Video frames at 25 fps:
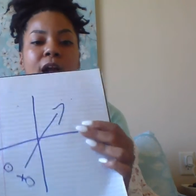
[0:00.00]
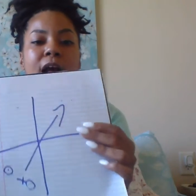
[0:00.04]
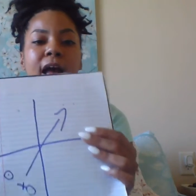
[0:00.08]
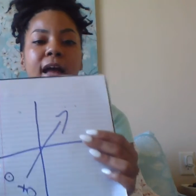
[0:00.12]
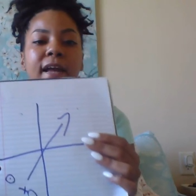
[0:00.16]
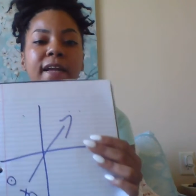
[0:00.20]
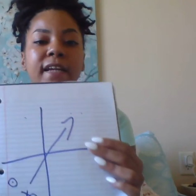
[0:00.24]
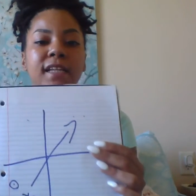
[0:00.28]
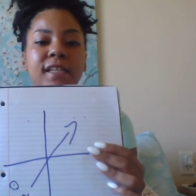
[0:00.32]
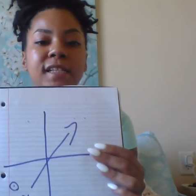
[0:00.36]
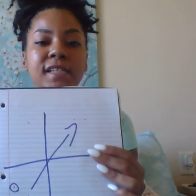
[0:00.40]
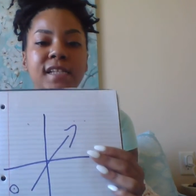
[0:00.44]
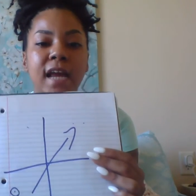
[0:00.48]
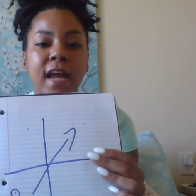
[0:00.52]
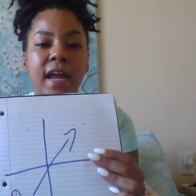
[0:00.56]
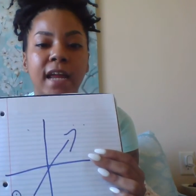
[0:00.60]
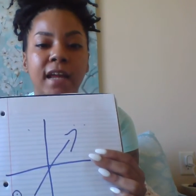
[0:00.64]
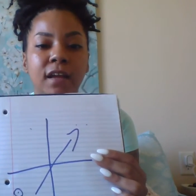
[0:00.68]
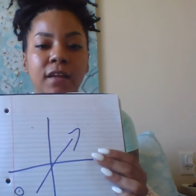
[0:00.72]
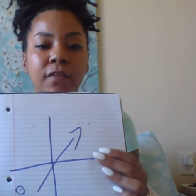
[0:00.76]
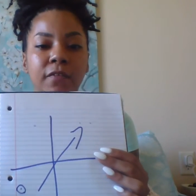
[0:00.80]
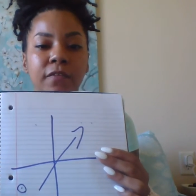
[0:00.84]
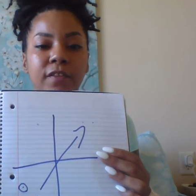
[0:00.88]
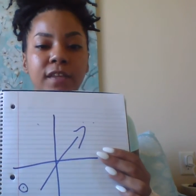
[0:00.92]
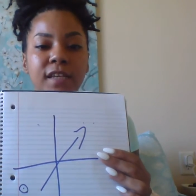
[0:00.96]
I can
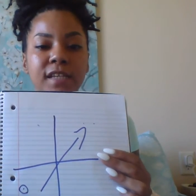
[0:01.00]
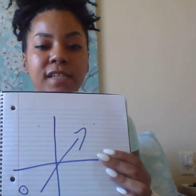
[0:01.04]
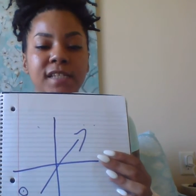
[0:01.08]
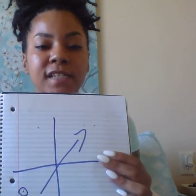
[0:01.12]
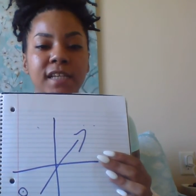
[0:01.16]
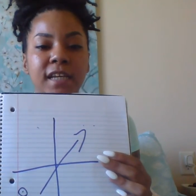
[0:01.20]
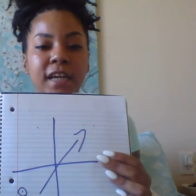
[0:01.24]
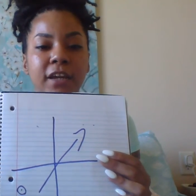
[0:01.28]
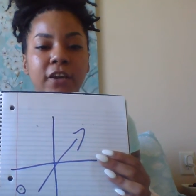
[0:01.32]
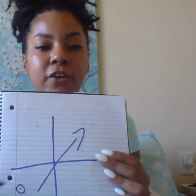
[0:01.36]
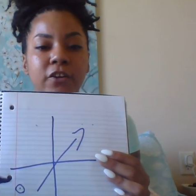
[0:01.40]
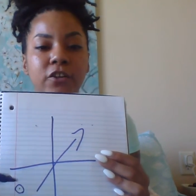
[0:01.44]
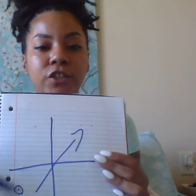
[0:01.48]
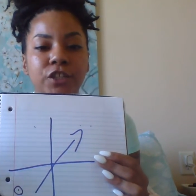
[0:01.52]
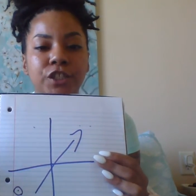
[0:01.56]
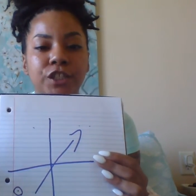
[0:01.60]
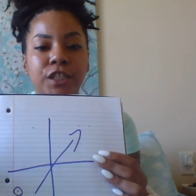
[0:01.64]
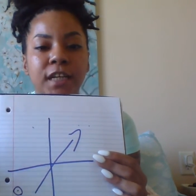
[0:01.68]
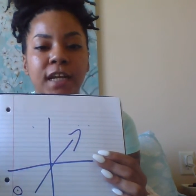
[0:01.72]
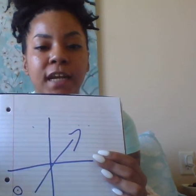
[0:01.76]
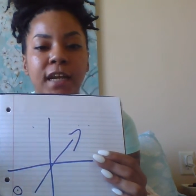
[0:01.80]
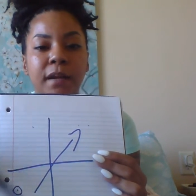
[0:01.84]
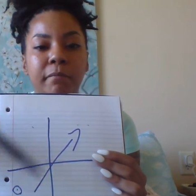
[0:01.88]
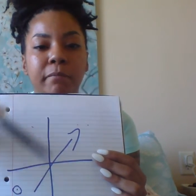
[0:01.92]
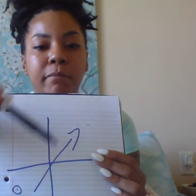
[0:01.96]
take this
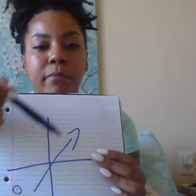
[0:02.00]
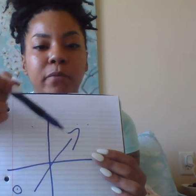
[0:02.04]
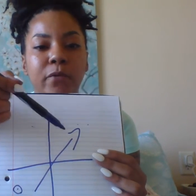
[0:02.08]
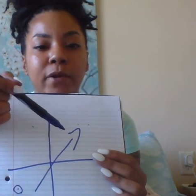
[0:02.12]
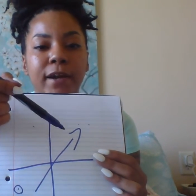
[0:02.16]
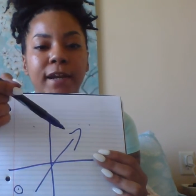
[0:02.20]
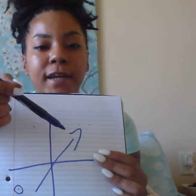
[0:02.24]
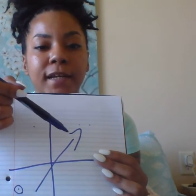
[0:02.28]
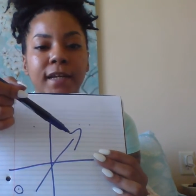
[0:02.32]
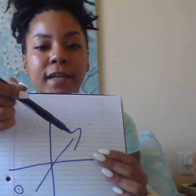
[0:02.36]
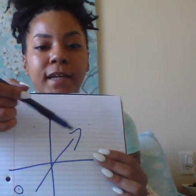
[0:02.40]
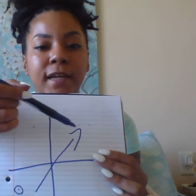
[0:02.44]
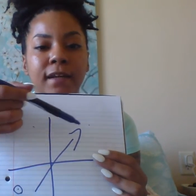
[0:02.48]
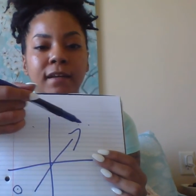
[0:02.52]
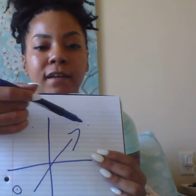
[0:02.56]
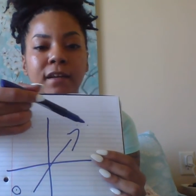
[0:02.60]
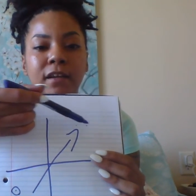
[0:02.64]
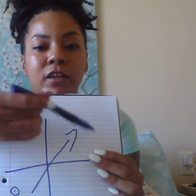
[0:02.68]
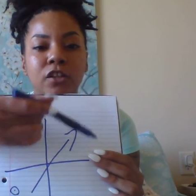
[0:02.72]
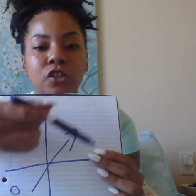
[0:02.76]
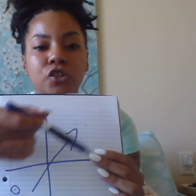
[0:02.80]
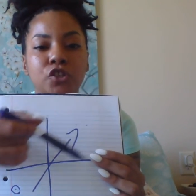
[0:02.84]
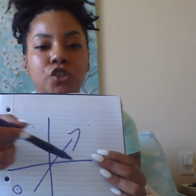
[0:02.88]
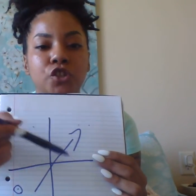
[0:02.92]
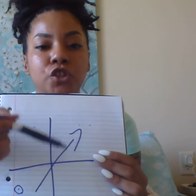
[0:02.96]
energy and bring it
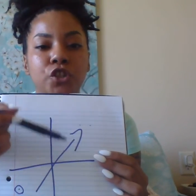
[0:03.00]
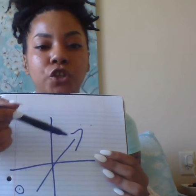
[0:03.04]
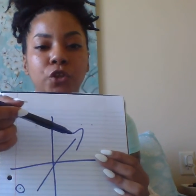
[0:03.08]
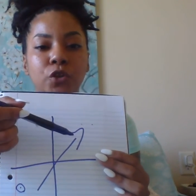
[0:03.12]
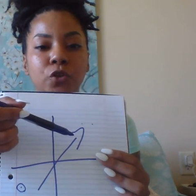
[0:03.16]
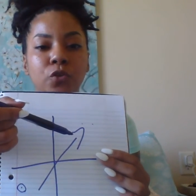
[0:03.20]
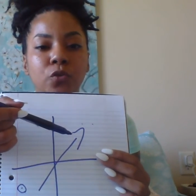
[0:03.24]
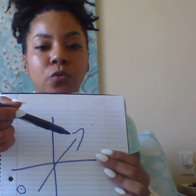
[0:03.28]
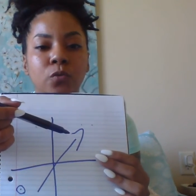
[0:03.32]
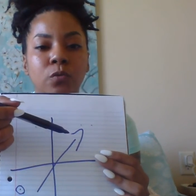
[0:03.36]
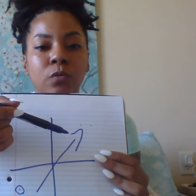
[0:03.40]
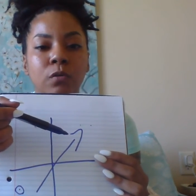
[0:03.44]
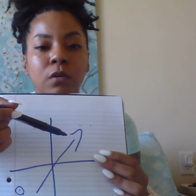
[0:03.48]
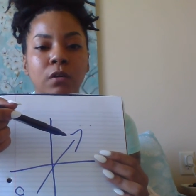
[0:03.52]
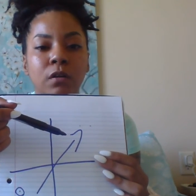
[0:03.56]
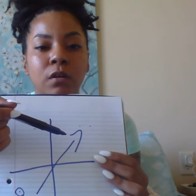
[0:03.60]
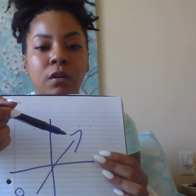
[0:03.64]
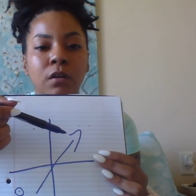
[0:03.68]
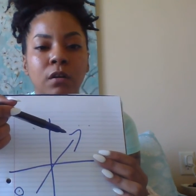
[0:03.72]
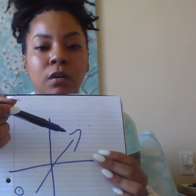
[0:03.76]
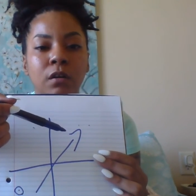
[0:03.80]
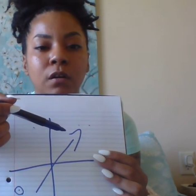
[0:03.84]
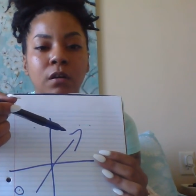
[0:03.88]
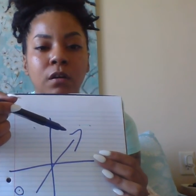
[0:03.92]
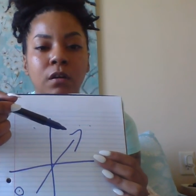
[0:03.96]
to
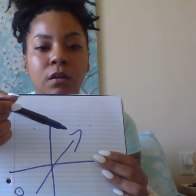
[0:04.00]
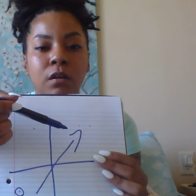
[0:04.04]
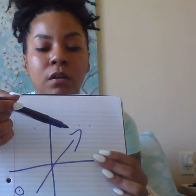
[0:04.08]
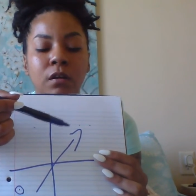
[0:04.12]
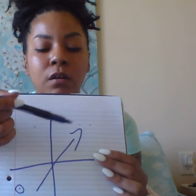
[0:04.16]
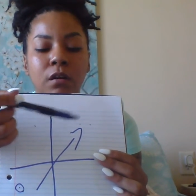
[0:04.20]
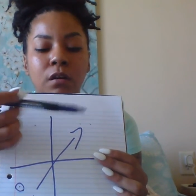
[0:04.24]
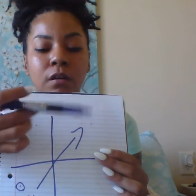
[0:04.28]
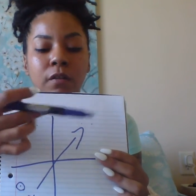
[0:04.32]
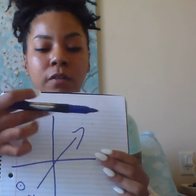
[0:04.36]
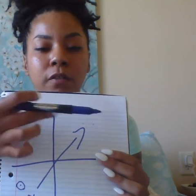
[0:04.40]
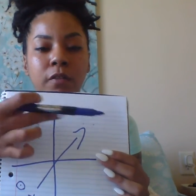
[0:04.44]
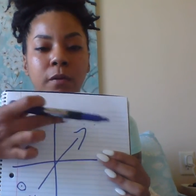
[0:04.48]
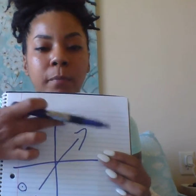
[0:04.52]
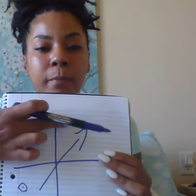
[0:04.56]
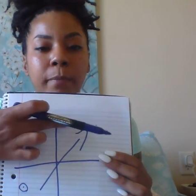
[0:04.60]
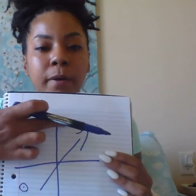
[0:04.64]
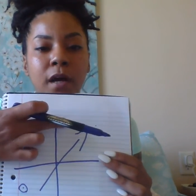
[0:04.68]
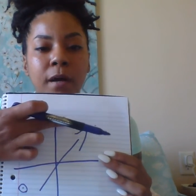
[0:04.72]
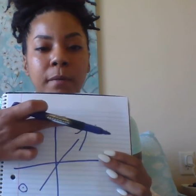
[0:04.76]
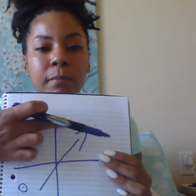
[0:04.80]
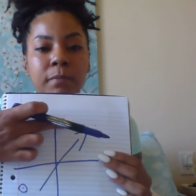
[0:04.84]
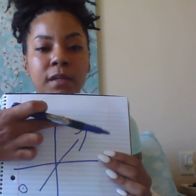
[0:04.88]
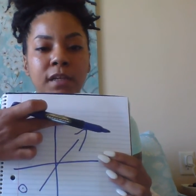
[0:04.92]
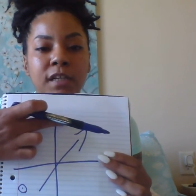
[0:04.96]
the
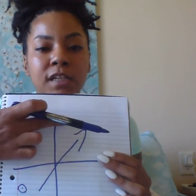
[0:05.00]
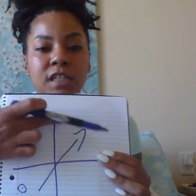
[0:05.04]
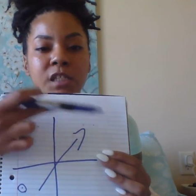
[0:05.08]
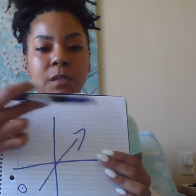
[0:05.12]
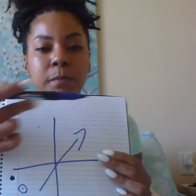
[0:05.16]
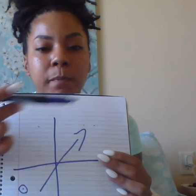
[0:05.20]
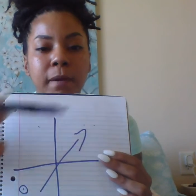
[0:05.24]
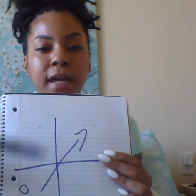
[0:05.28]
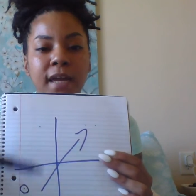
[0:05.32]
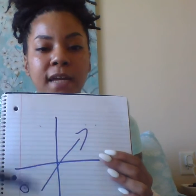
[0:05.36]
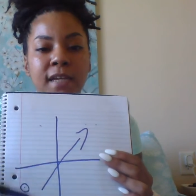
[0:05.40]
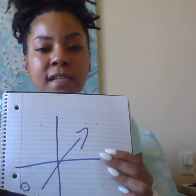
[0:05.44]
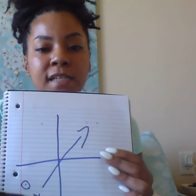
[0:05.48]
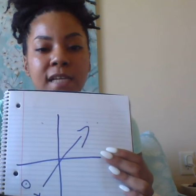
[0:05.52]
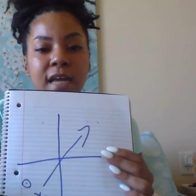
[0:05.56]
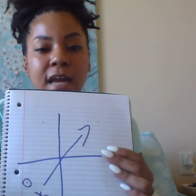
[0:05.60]
public space.